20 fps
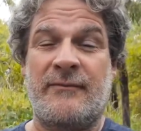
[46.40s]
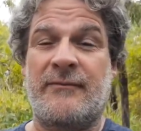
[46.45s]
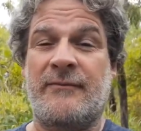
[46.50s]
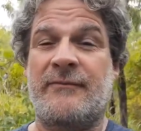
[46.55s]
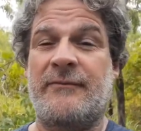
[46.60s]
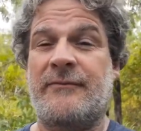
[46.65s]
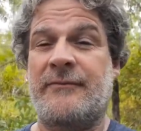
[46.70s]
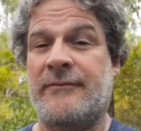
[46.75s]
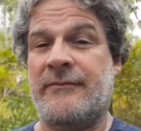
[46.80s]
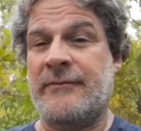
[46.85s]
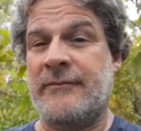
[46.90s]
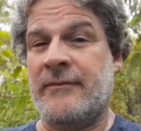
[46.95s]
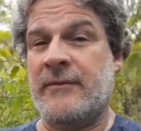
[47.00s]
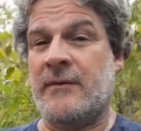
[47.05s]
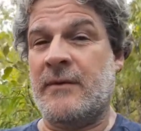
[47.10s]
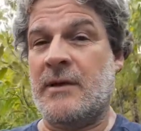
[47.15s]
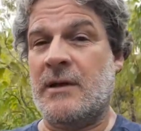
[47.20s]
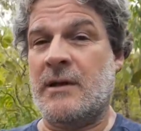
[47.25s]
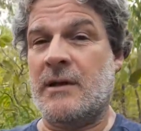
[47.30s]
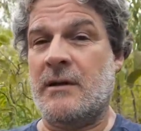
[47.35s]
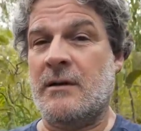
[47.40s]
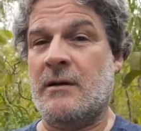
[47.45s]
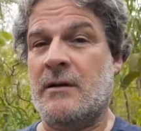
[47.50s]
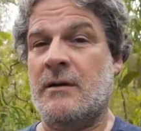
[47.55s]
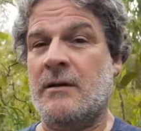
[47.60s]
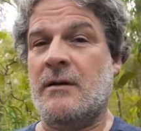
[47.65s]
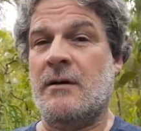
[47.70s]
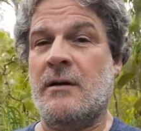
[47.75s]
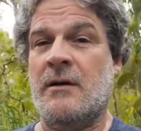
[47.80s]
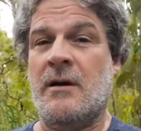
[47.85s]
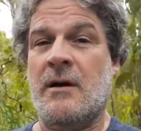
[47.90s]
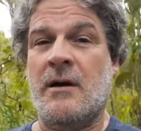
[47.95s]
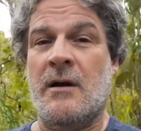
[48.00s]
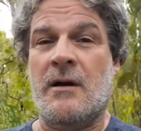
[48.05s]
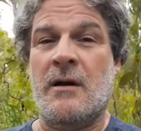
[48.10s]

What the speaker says: (silence)